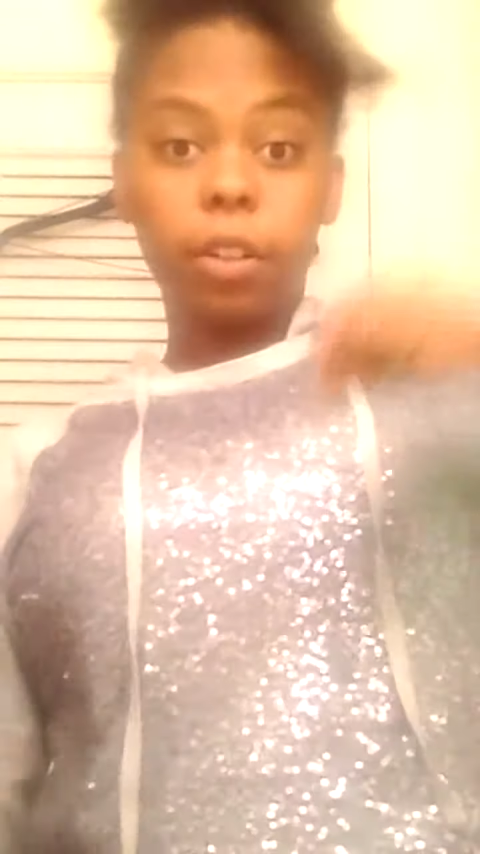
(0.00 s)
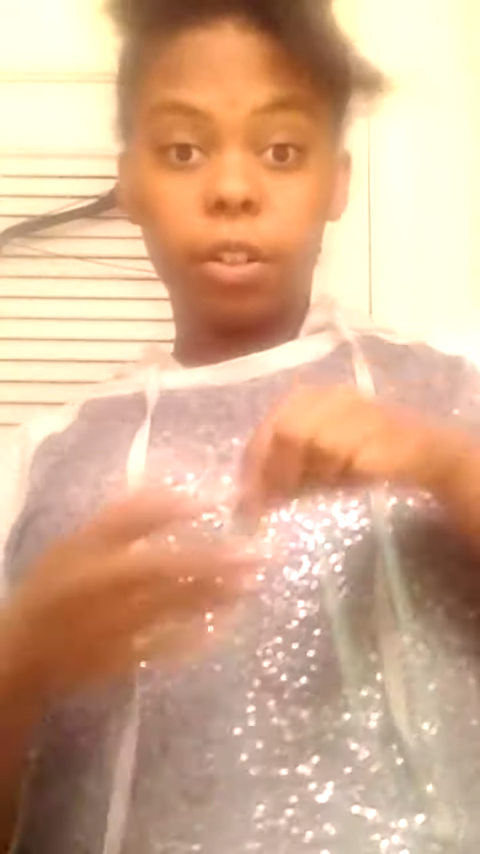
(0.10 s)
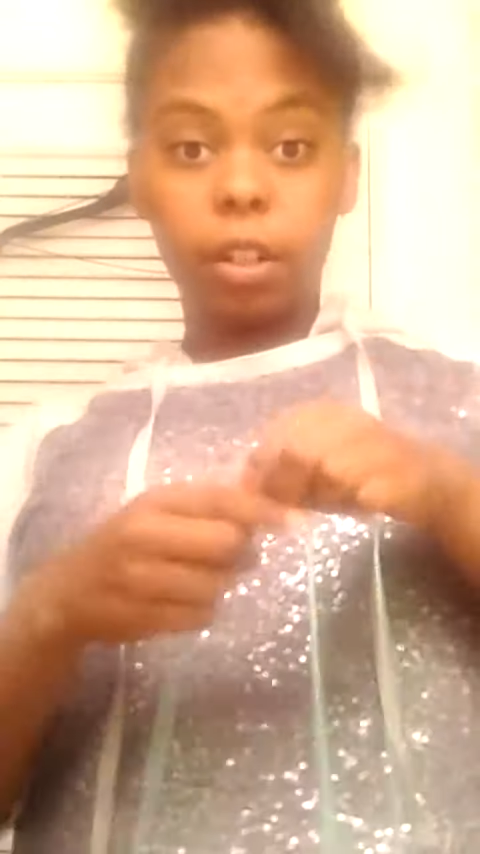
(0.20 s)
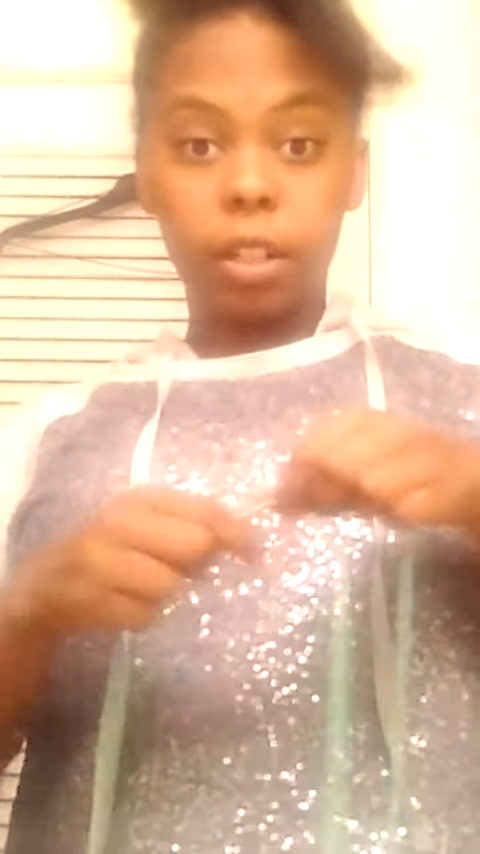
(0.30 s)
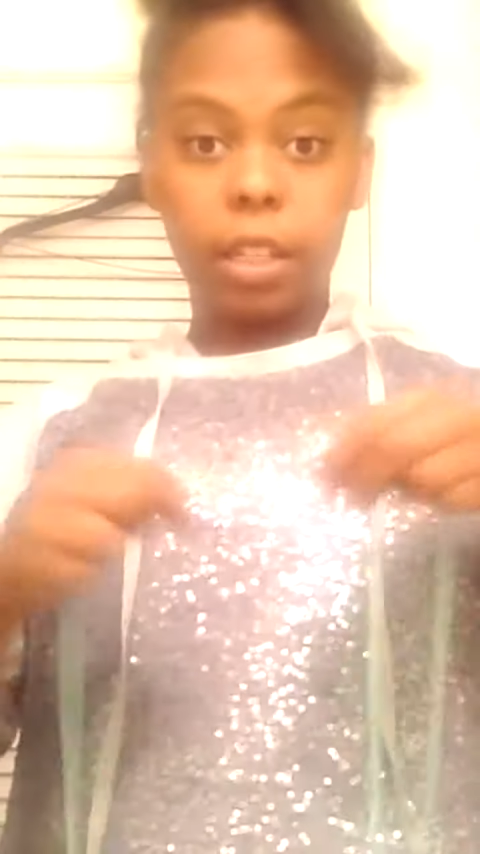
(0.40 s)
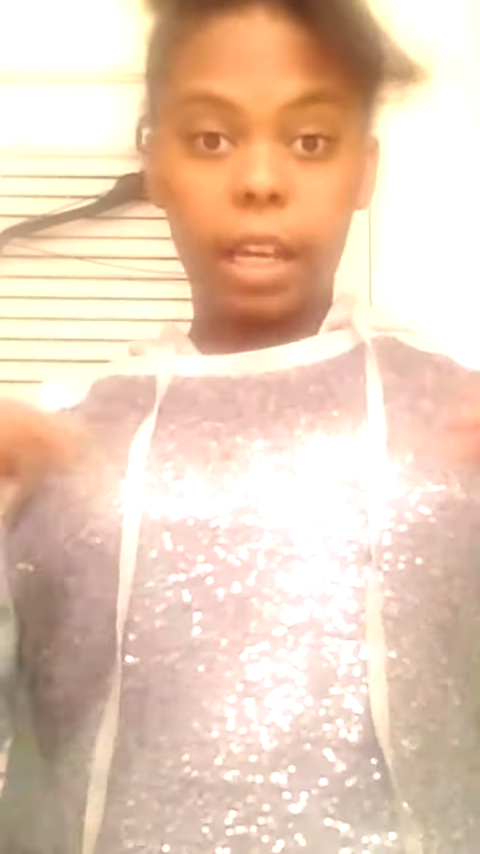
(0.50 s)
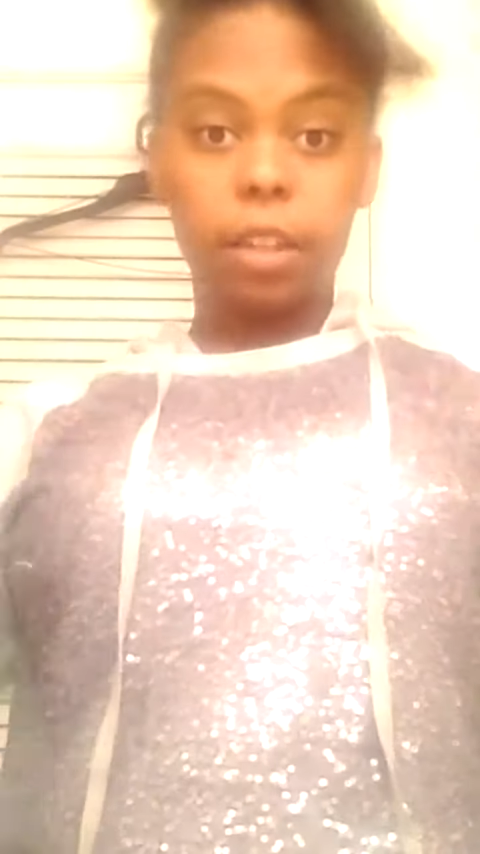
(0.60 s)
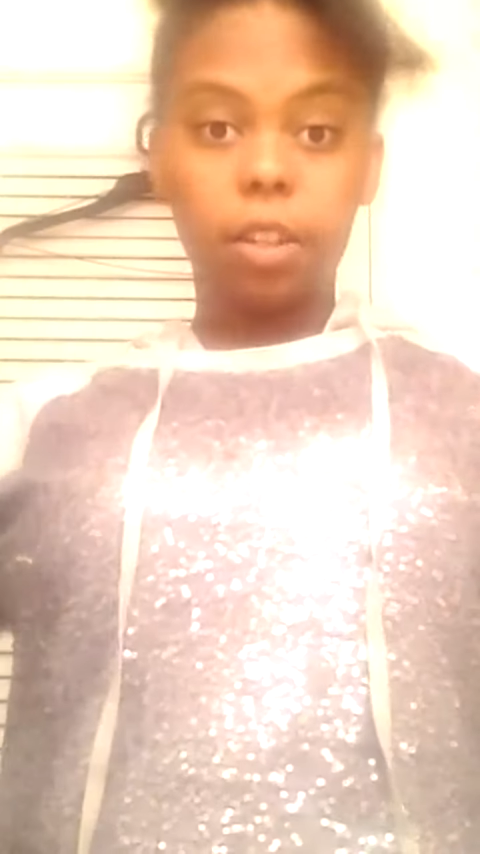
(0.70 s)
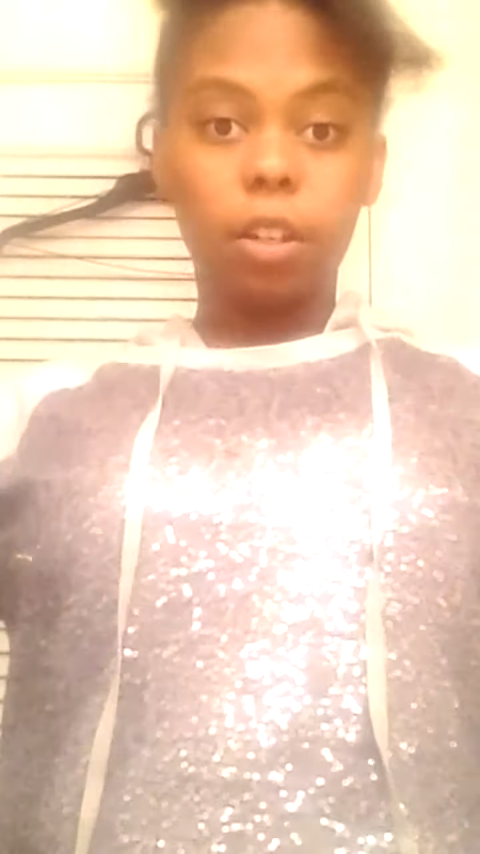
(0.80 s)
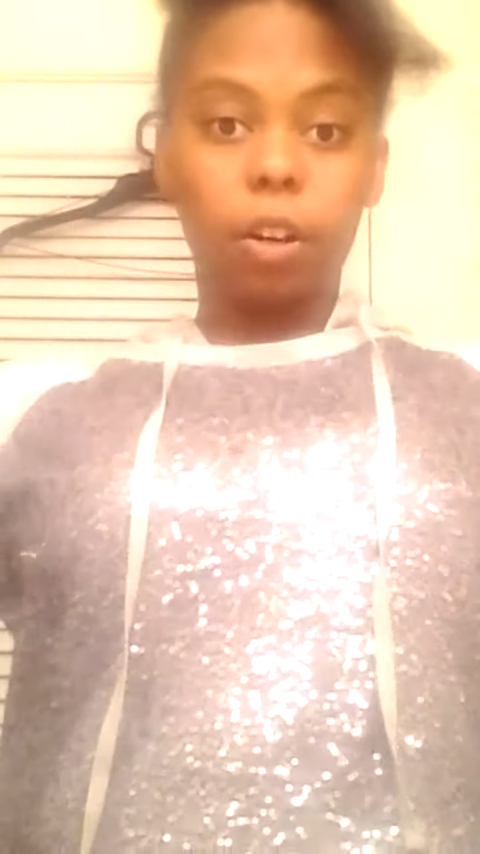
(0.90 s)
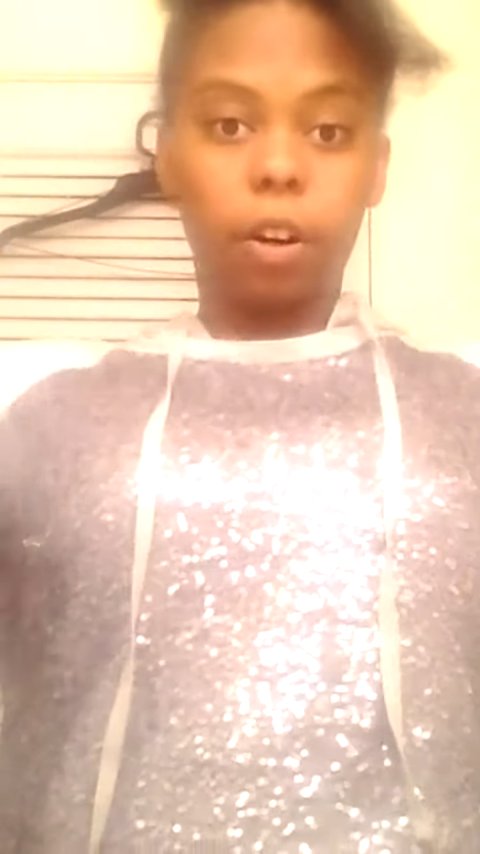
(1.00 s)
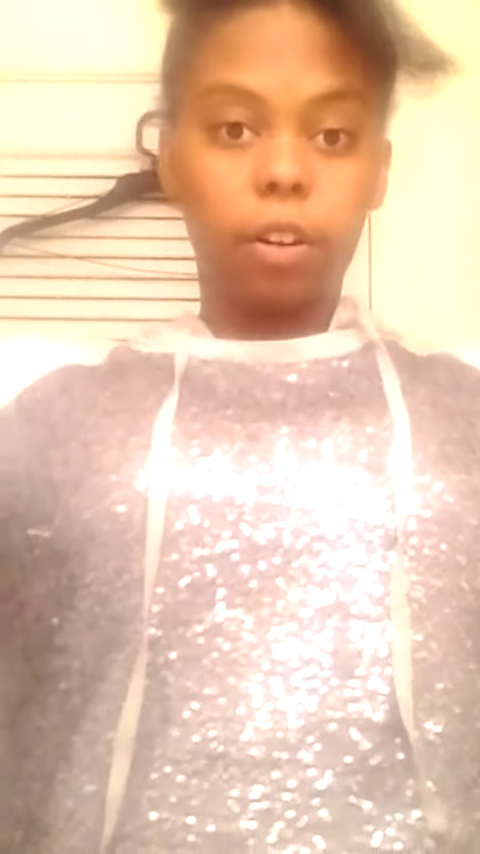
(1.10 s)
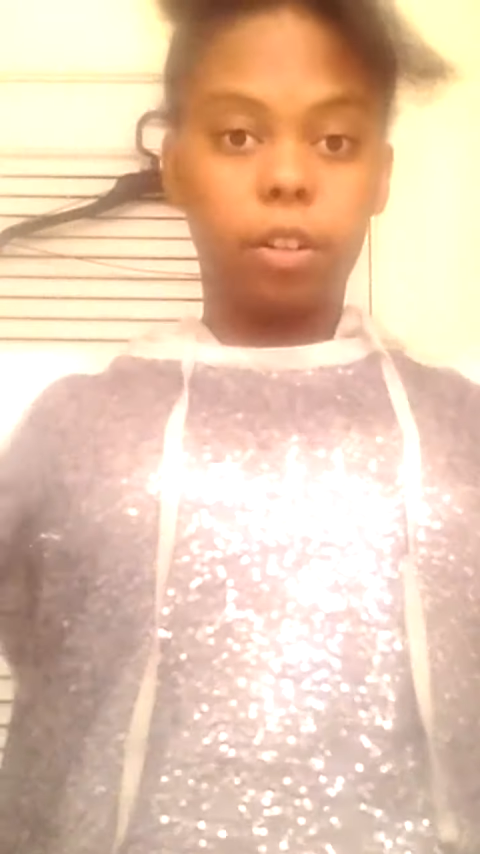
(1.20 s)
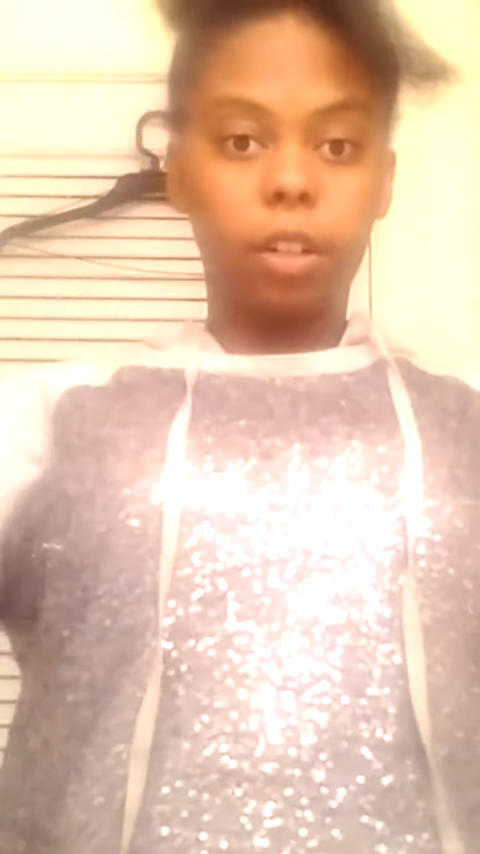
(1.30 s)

You're going to take the yarn,